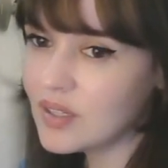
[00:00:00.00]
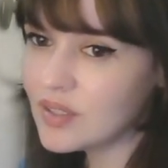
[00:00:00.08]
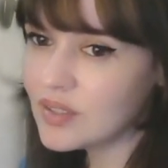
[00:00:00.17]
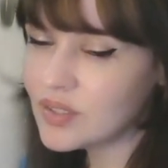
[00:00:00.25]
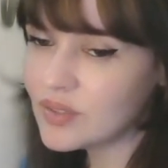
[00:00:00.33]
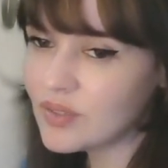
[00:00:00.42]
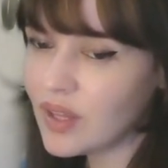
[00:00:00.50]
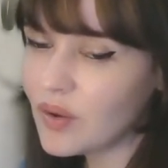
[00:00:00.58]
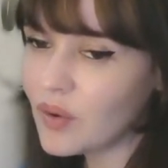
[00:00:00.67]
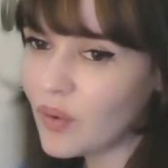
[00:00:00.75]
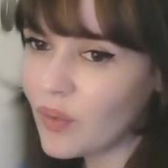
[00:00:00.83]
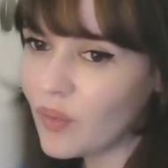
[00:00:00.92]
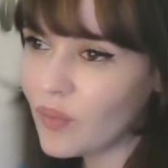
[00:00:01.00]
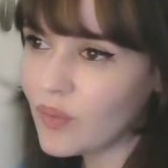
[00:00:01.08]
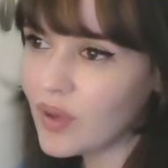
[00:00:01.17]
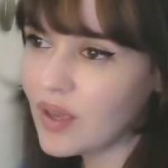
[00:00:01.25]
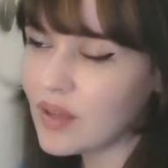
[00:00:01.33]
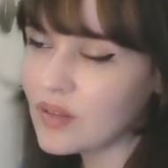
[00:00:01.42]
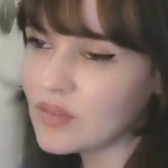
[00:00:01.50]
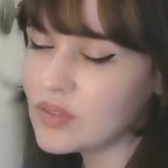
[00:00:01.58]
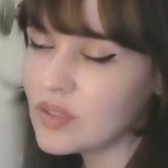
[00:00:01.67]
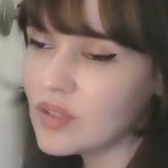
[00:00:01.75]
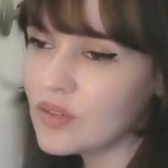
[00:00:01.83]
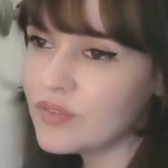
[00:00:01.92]
don't they go and
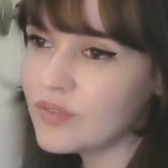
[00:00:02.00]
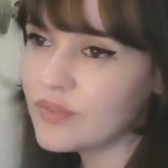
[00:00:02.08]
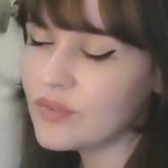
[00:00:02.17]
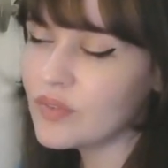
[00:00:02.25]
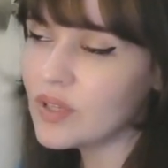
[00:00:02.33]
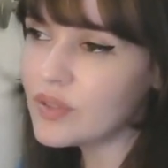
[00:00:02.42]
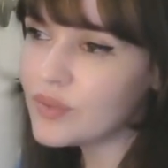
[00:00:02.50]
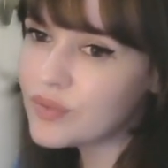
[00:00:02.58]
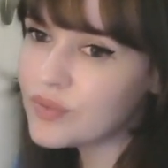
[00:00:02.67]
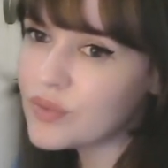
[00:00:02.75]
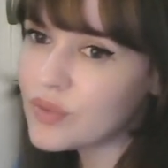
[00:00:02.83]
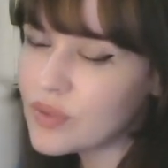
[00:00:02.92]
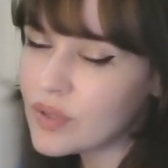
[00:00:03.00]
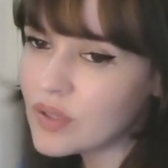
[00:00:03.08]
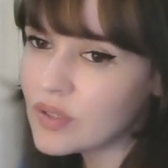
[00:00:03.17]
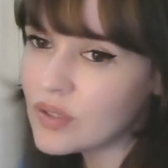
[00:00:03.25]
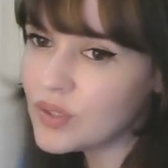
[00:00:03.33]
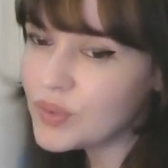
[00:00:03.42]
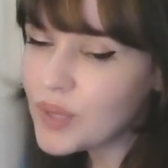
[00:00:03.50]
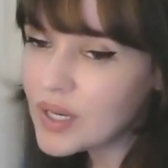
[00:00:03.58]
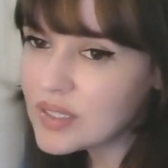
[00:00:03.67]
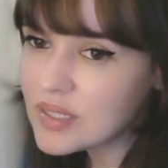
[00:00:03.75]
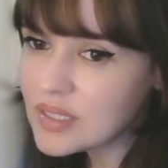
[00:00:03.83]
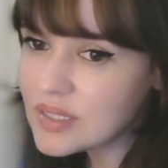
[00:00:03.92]
look for new
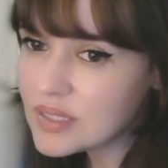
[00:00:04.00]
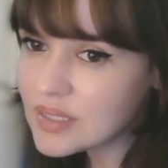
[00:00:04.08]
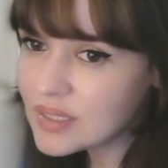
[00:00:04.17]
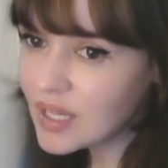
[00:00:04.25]
artists,